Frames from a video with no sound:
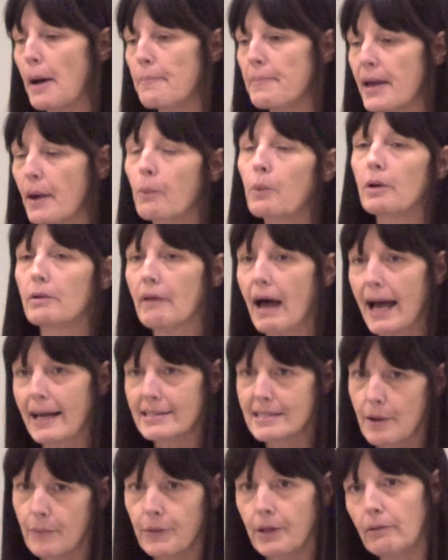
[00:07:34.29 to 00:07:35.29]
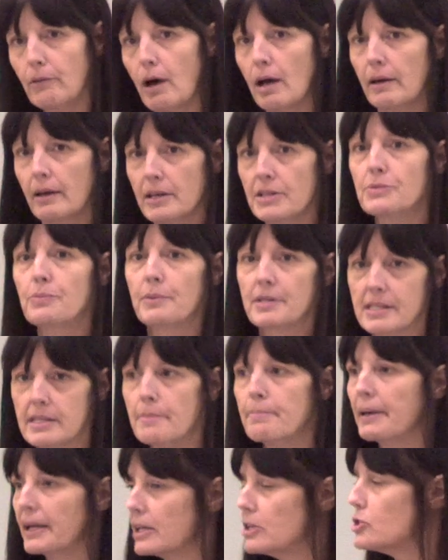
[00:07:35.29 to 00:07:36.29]
that were locked down the longest was
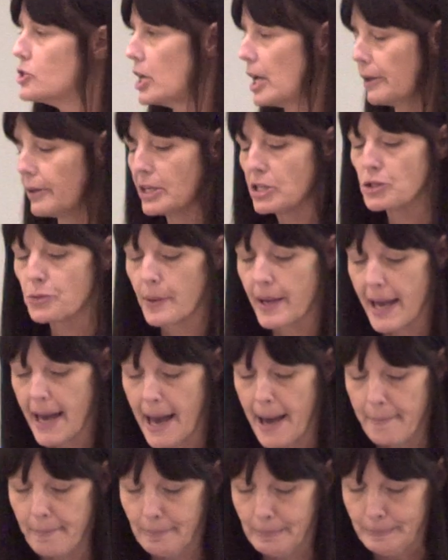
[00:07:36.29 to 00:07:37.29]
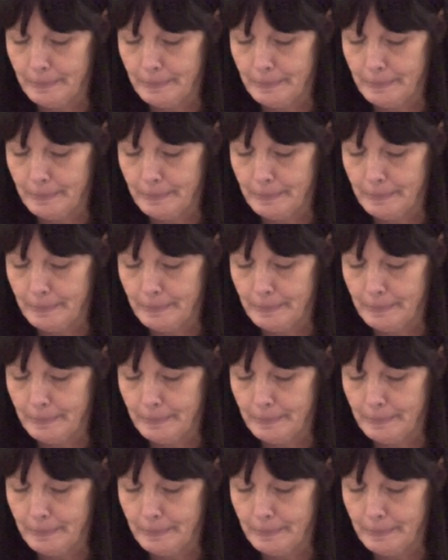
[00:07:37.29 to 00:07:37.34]
the biggest challenge we had.